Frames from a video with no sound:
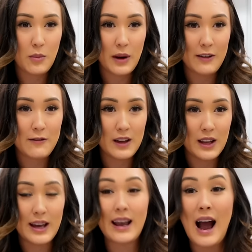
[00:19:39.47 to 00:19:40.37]
but I feel
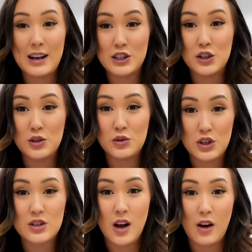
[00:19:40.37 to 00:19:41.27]
like as you
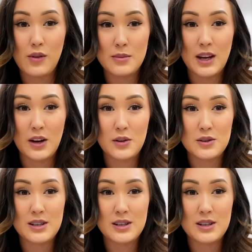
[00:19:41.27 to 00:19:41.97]
just saw from Diggo's